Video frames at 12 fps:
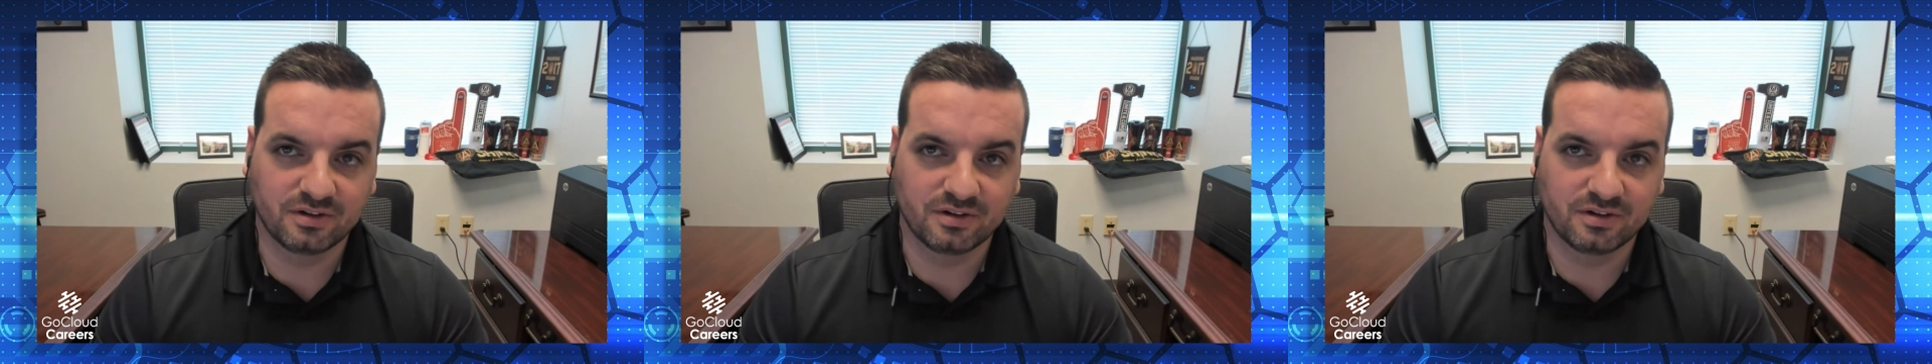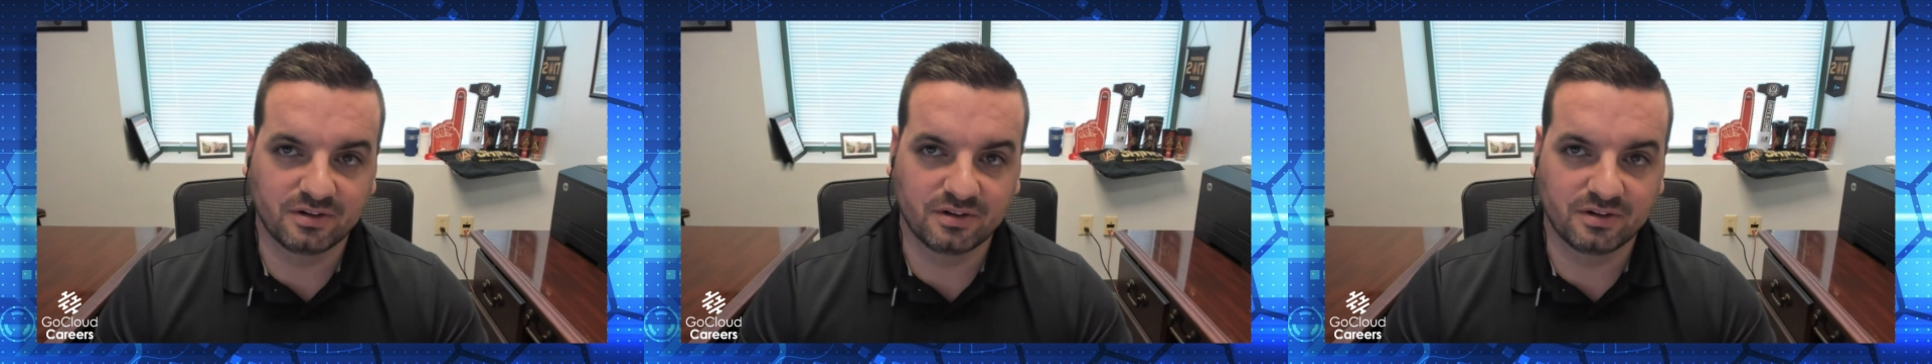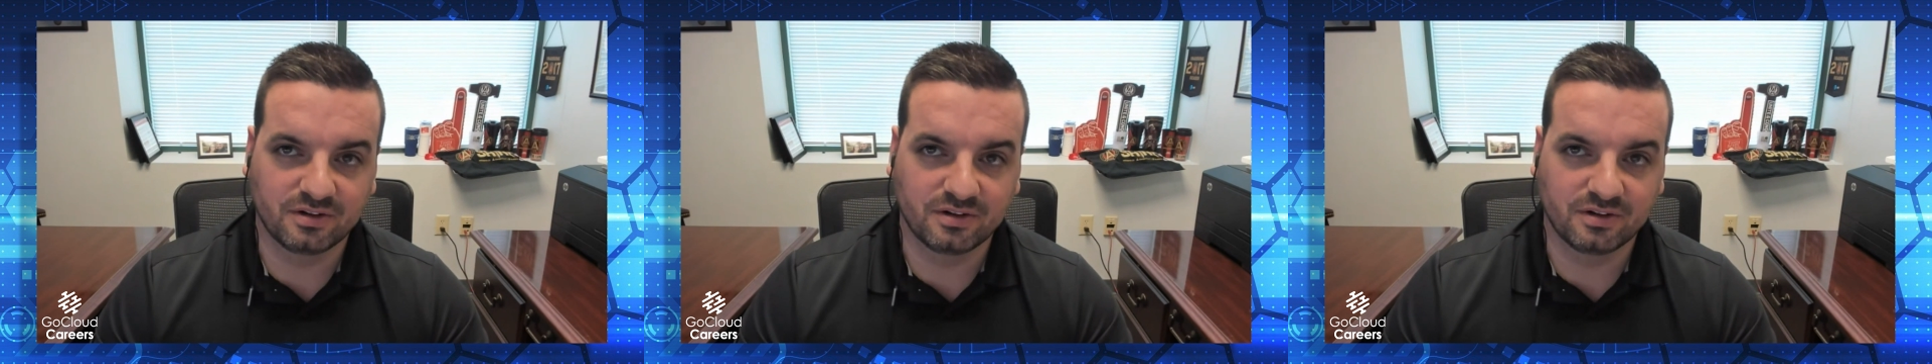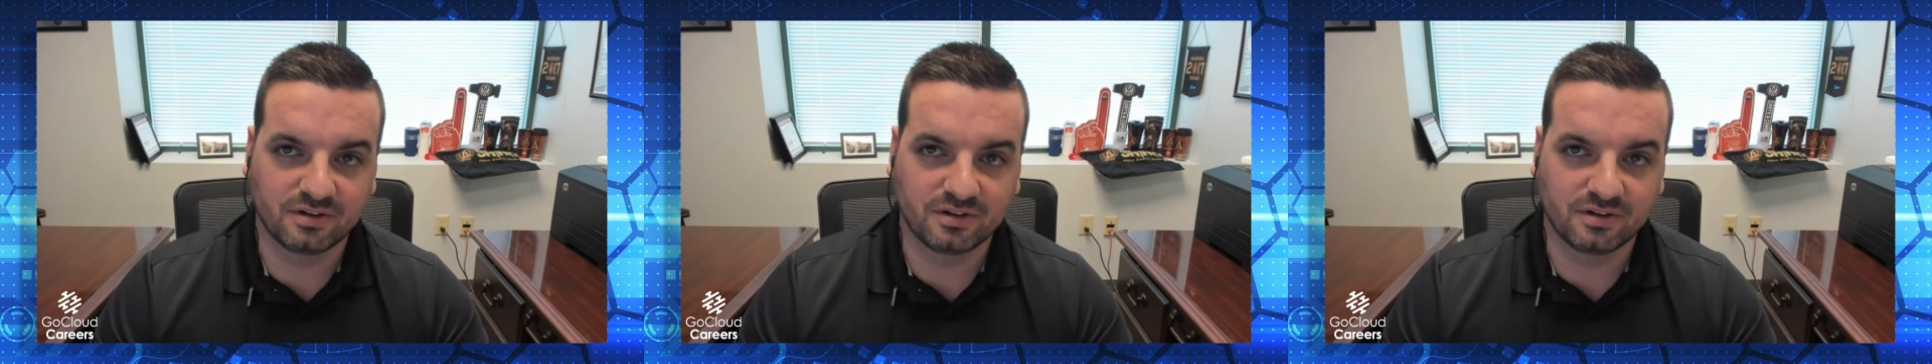months or
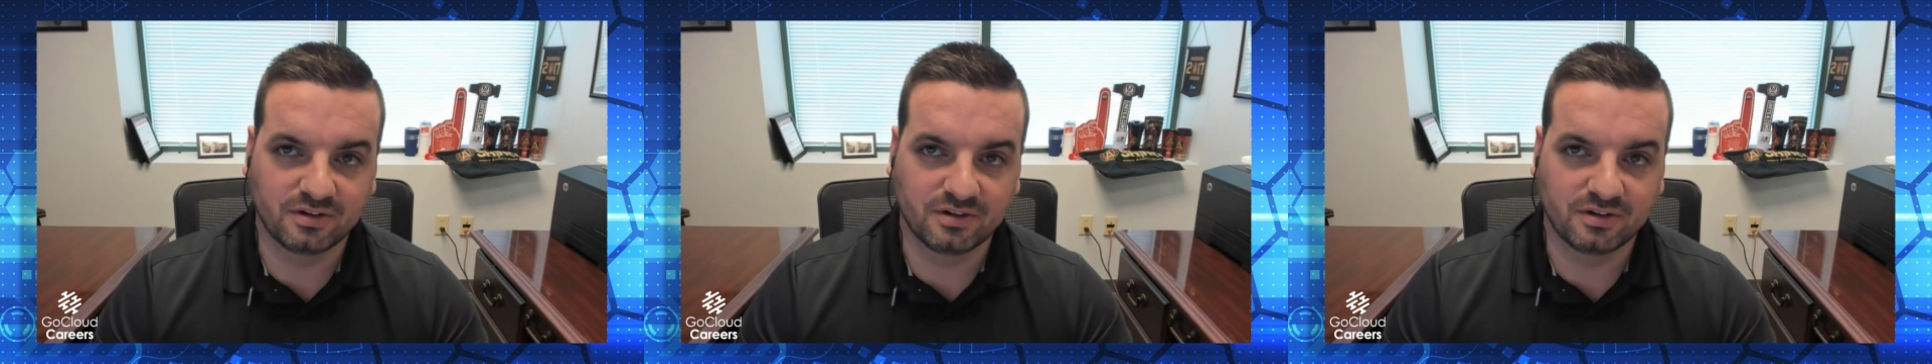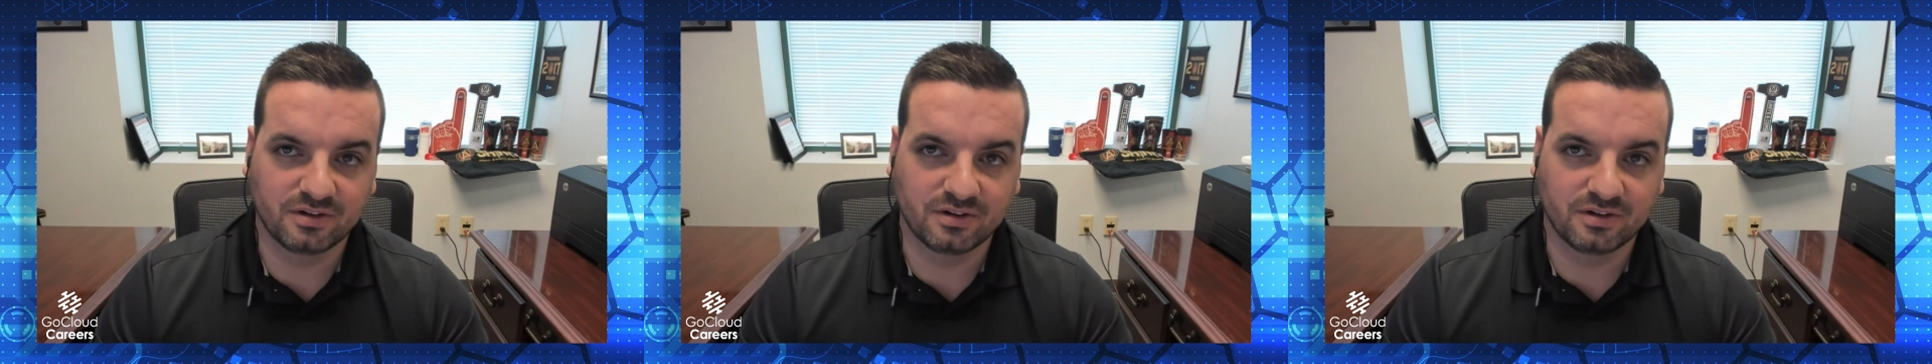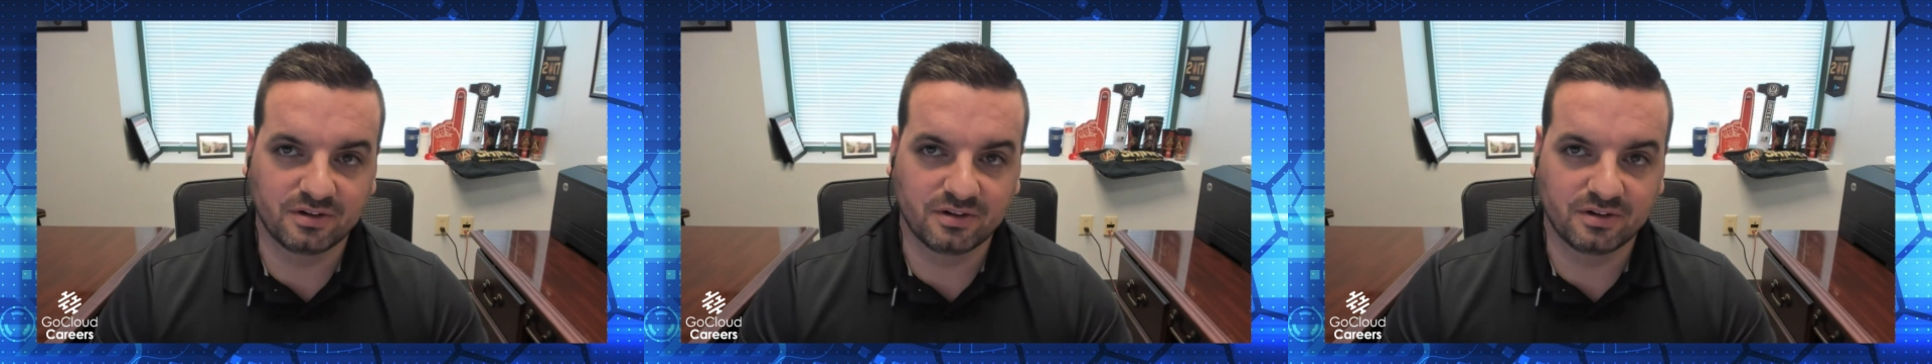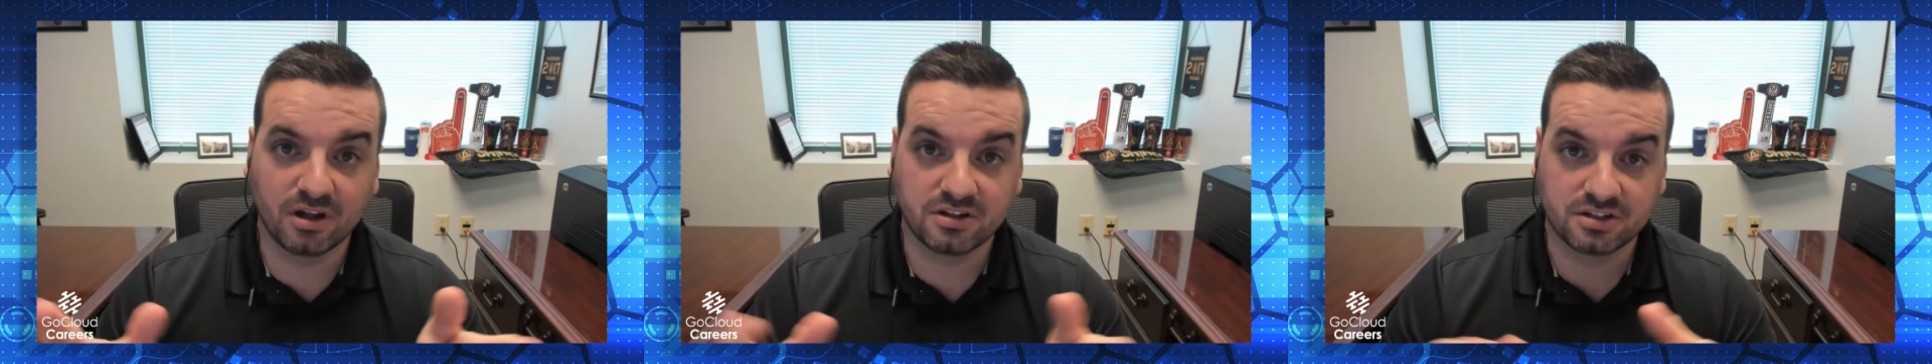as much as eight to ten
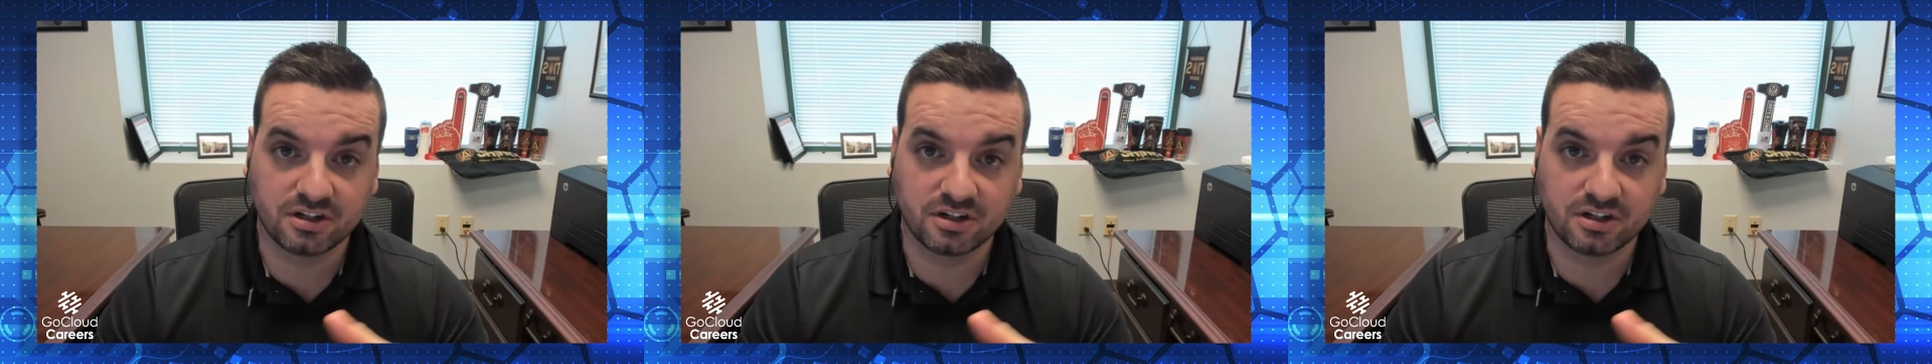months,